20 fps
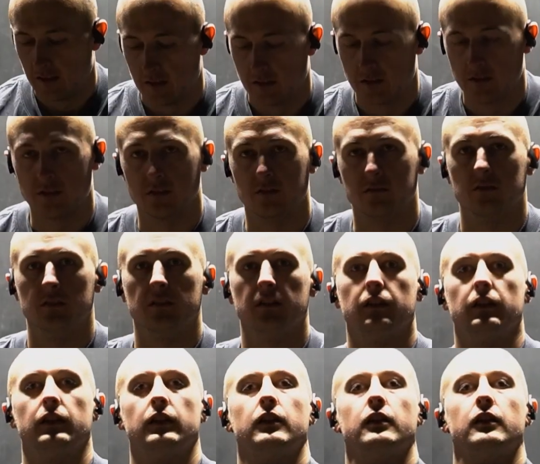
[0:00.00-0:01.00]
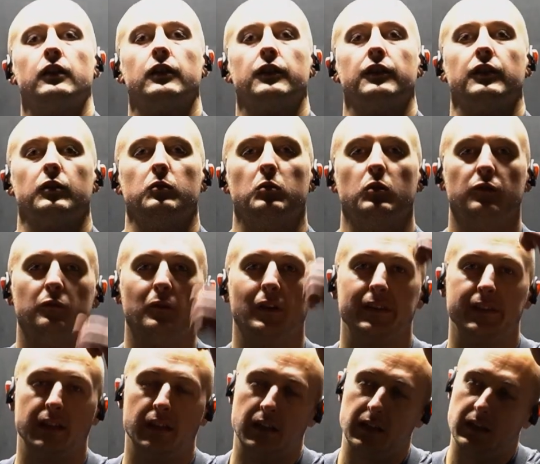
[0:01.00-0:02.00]
So, third
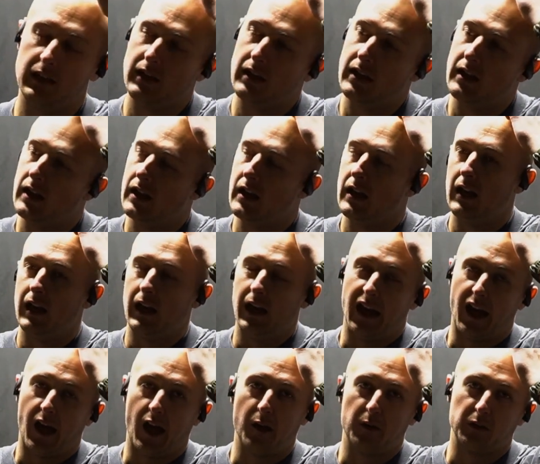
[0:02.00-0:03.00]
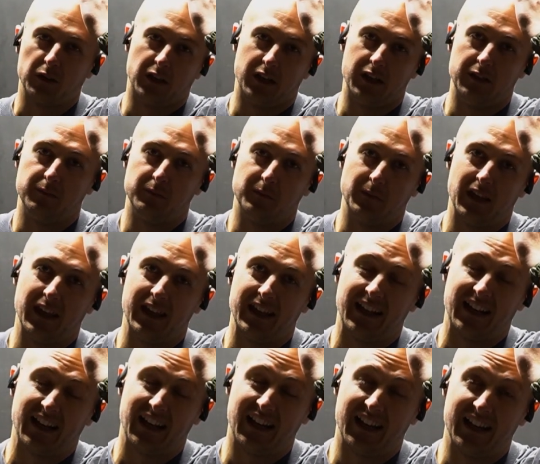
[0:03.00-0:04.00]
movement, we've got
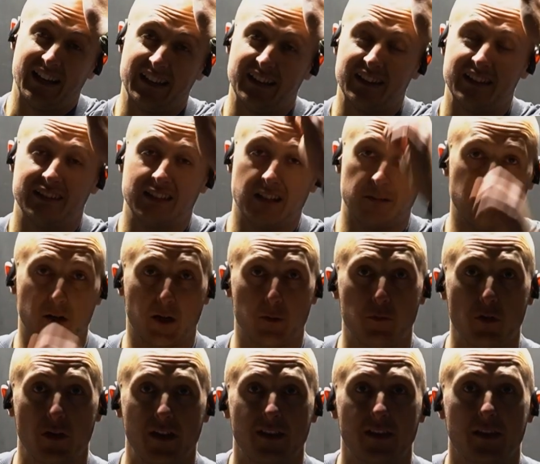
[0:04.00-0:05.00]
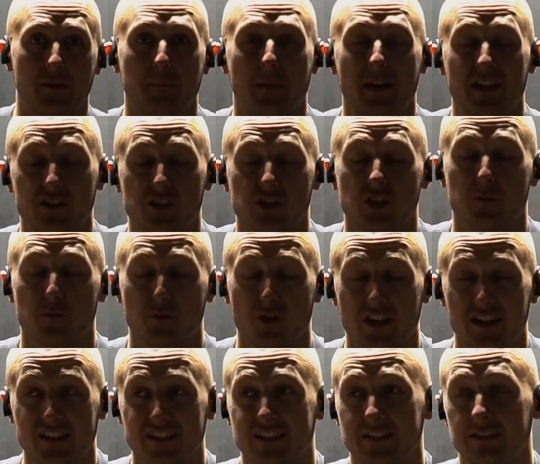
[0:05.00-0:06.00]
incline dumbbell bench
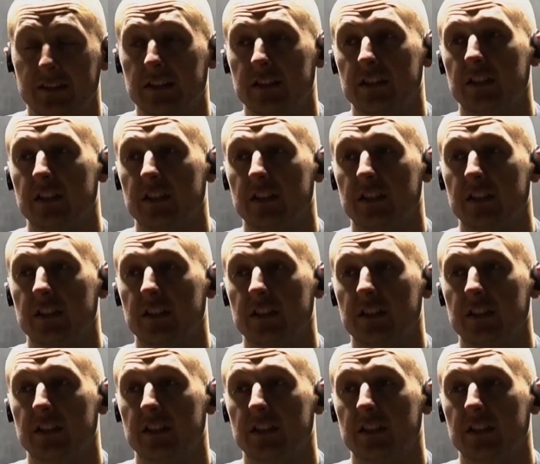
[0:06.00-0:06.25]
press.